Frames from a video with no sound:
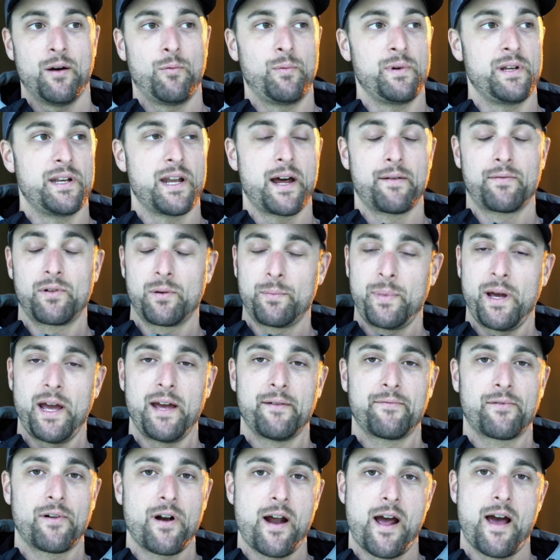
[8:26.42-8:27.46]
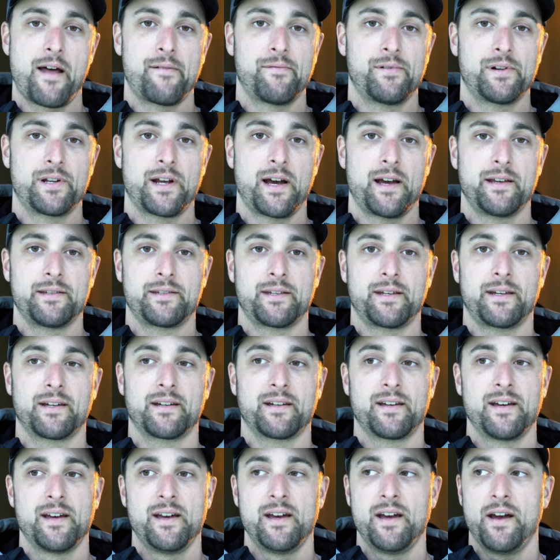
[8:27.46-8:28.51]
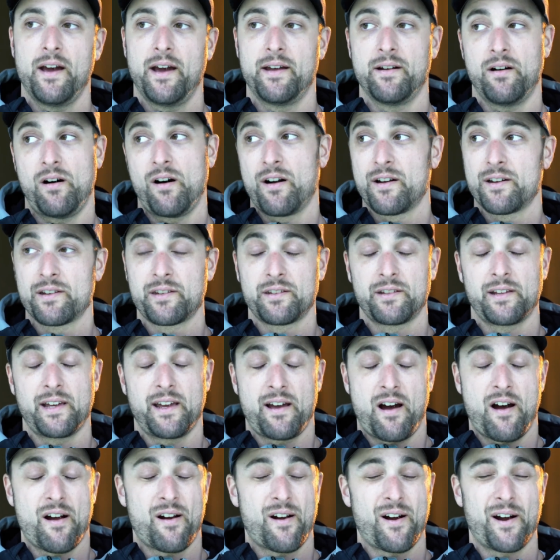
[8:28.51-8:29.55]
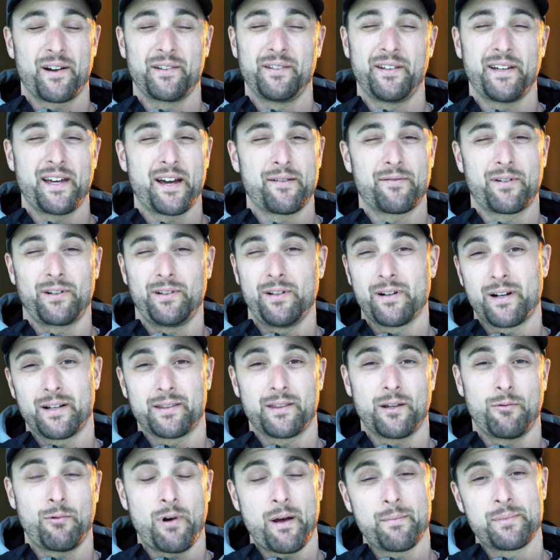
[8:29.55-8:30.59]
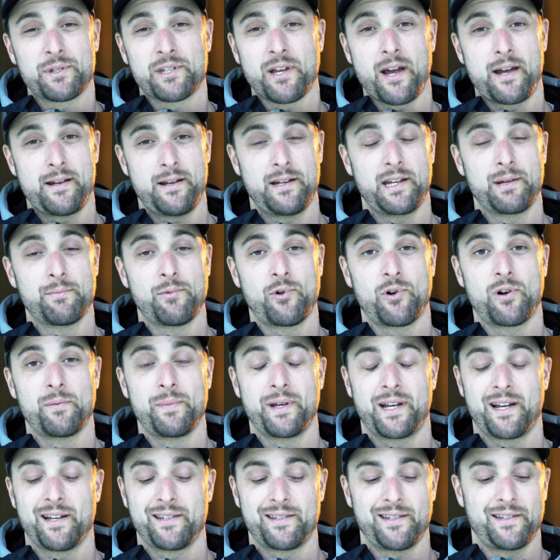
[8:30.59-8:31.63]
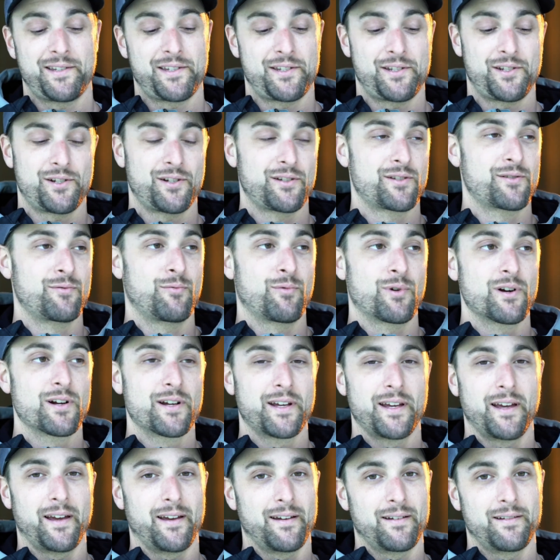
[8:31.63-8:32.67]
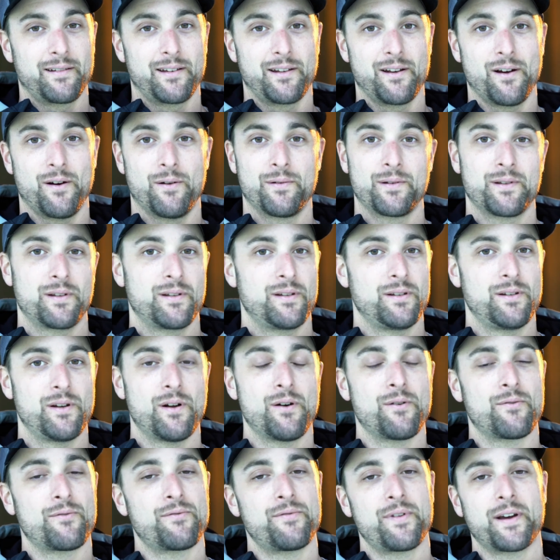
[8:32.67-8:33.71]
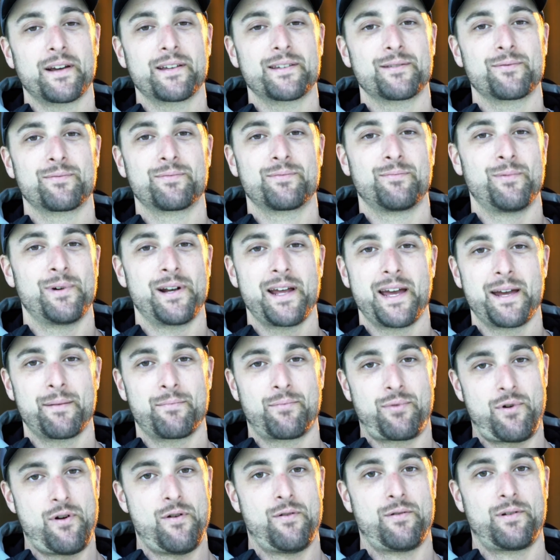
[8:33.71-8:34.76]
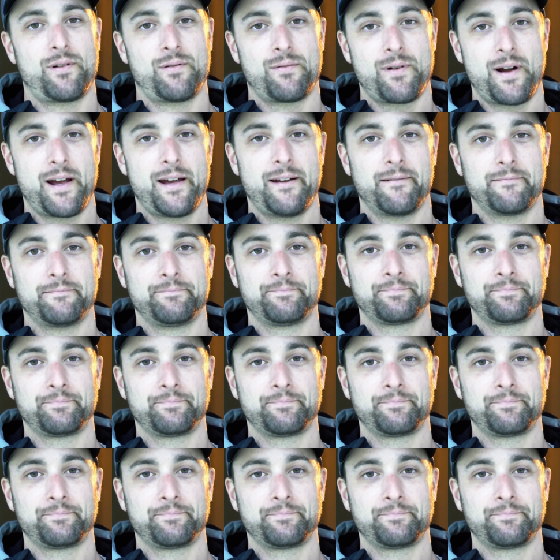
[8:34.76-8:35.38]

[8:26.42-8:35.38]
We never pay for advertising. And honestly, I hardly ever look at the website anymore because it's just working. You don't fix what ain't broke, right?